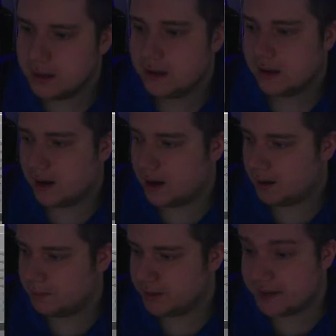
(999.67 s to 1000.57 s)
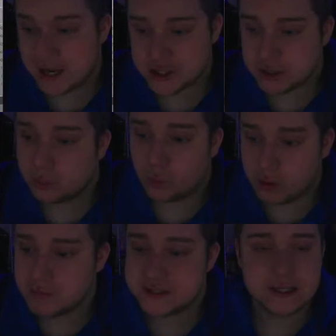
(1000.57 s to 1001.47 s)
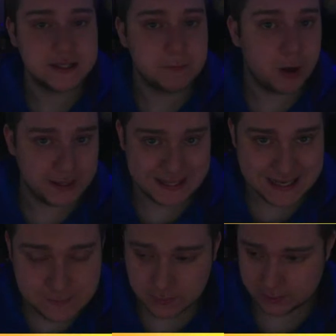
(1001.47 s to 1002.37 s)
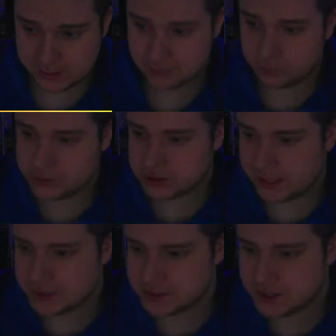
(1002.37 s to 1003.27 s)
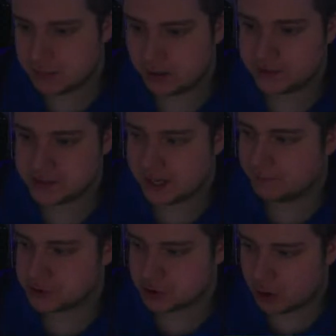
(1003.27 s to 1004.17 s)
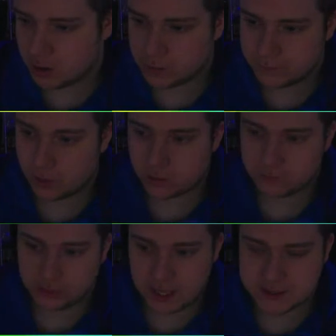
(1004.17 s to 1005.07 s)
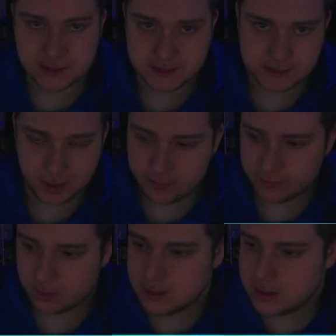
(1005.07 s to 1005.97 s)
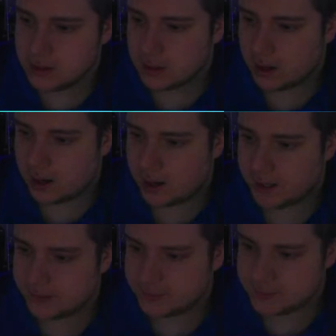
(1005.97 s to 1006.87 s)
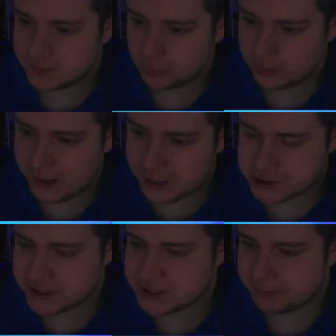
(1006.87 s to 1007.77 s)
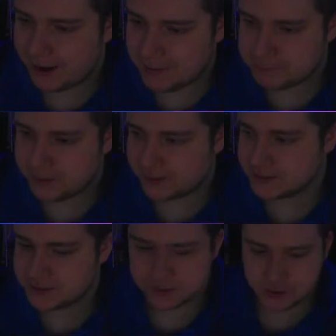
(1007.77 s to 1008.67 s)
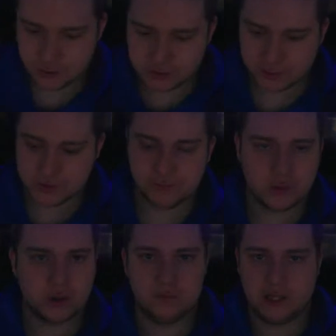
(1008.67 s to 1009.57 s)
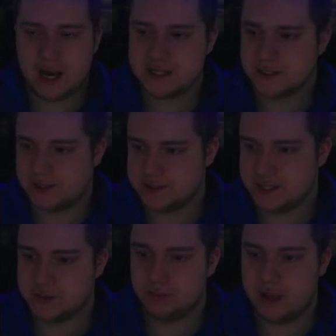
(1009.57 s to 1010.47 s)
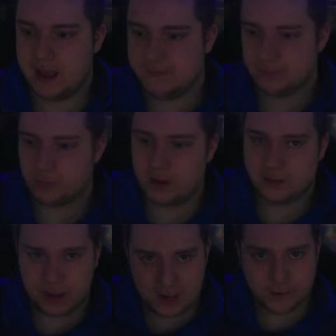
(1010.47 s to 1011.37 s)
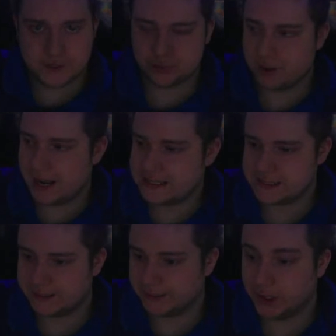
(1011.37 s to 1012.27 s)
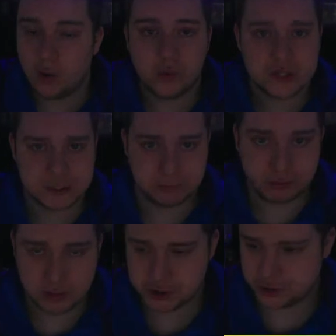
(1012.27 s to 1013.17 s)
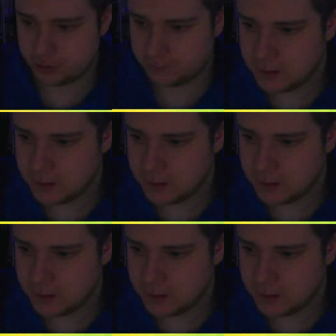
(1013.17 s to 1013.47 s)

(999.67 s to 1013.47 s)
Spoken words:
And it actually warms things up unevenly, which allows some areas to have stronger vertical velocities than other. And what actually ends up happening is, due to those vertical velocities, as we have air that's rising, it lowers the pressure